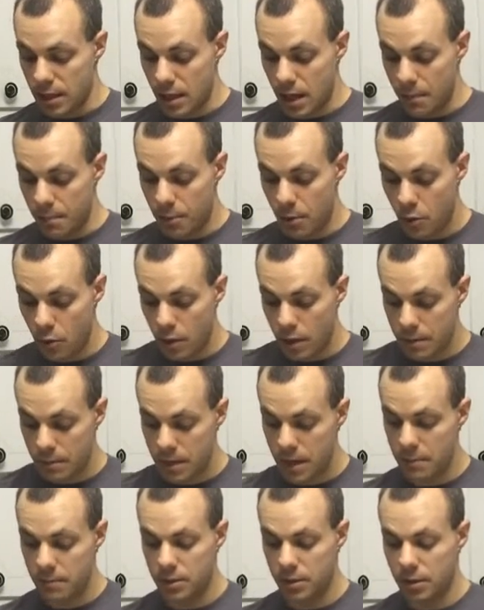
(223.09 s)
program
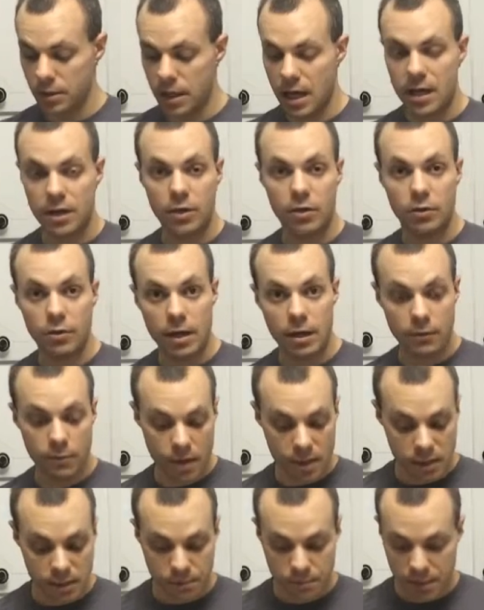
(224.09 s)
came with a lot of great
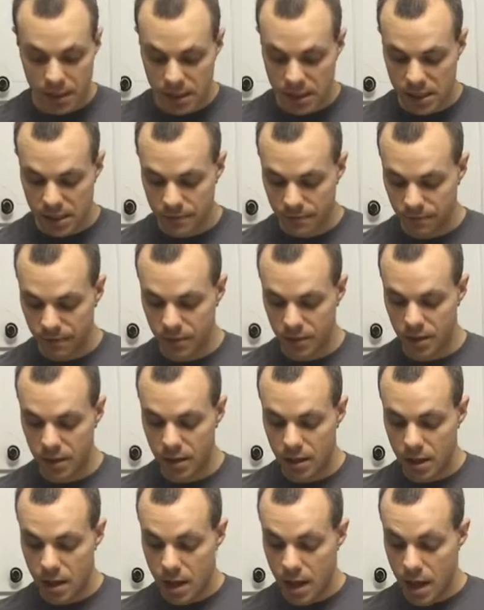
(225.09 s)
recipes.
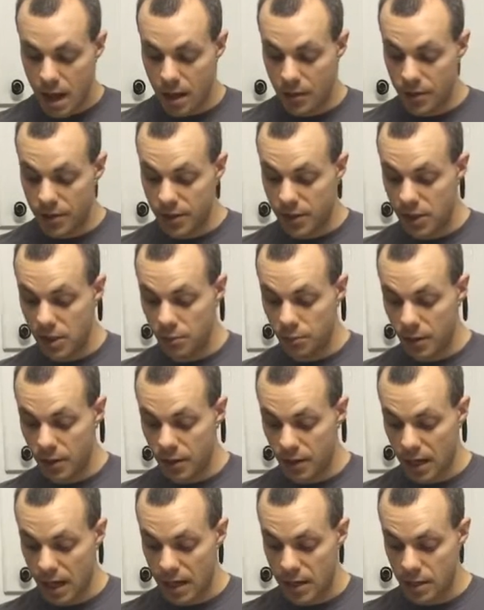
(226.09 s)
And this is one
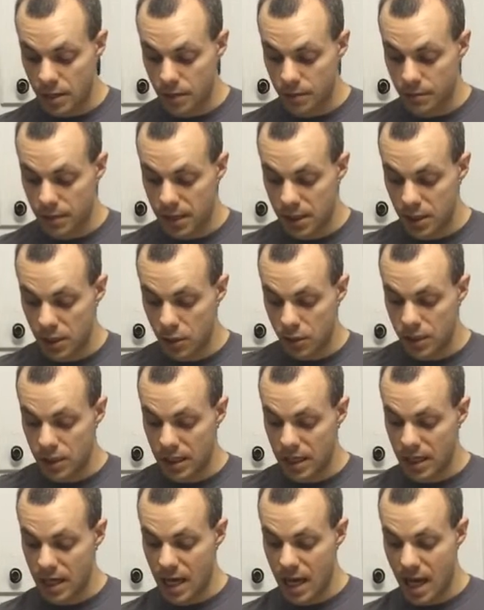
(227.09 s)
that I've been
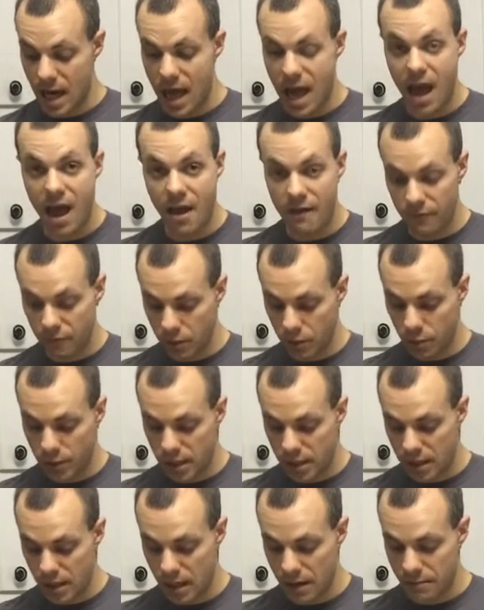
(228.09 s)
using every
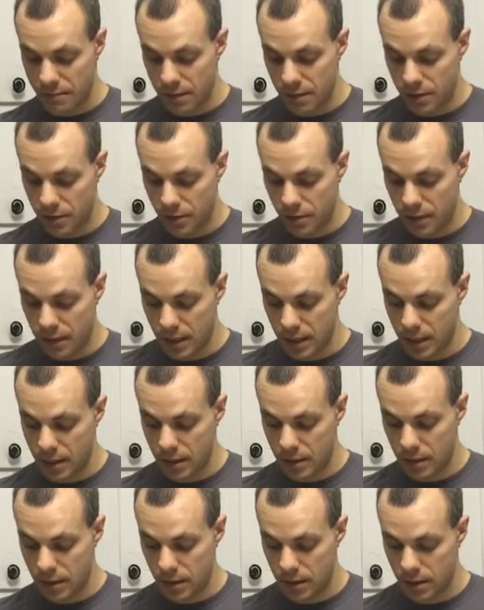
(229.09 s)
week that I've been doing
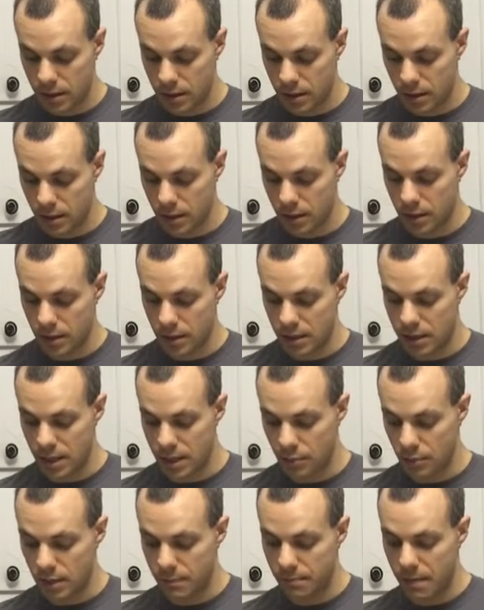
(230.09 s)
the
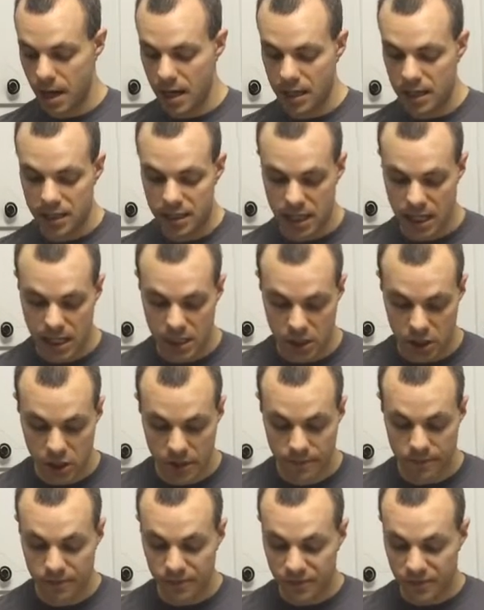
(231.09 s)
10-week body change,
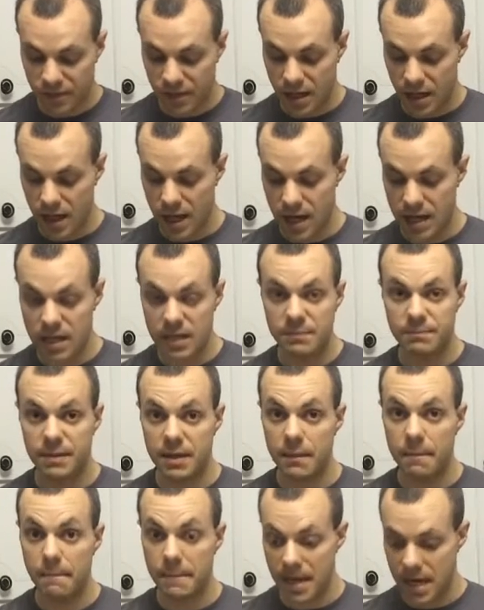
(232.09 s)
and it's been
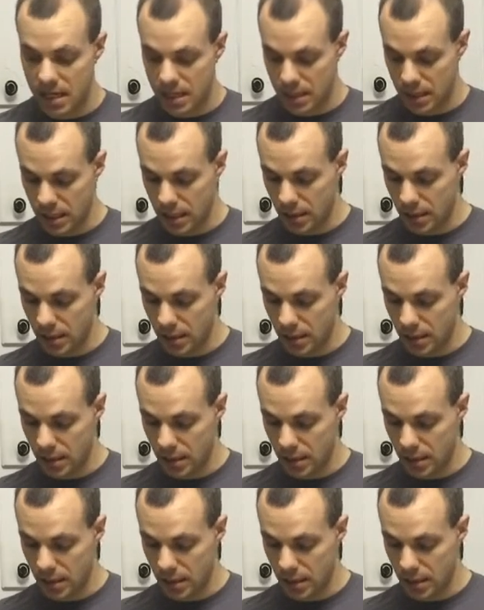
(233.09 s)
amazing.